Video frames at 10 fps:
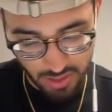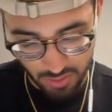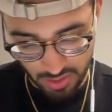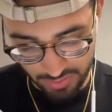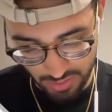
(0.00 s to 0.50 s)

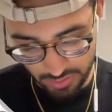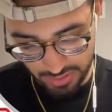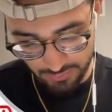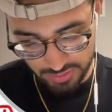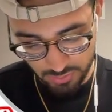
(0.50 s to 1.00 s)
And that'll
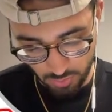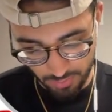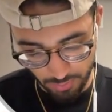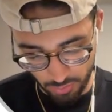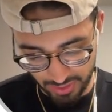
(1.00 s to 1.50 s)
give us
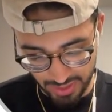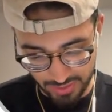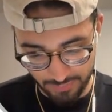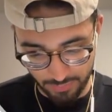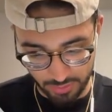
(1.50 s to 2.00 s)

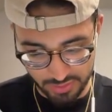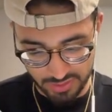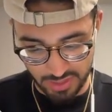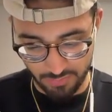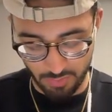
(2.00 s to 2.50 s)
1.8 for
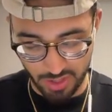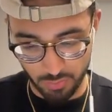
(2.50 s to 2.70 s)
C, right?